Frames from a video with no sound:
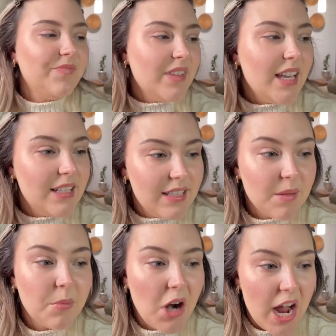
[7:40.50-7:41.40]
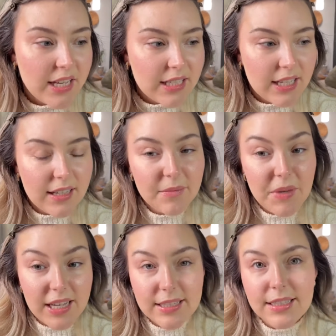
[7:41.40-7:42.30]
is surprising
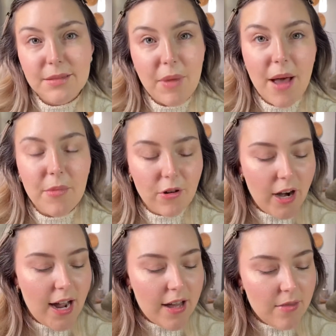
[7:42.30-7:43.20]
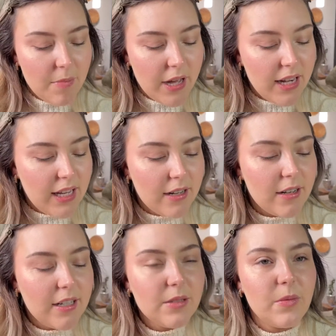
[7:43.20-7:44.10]
because it's Pat McGrath, but here
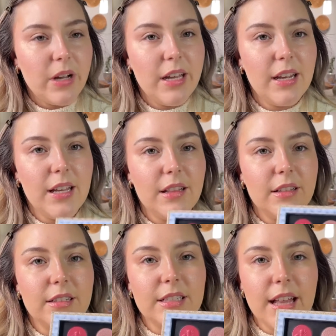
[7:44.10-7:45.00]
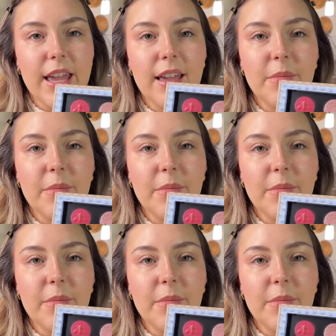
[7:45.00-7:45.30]
is what it looks like.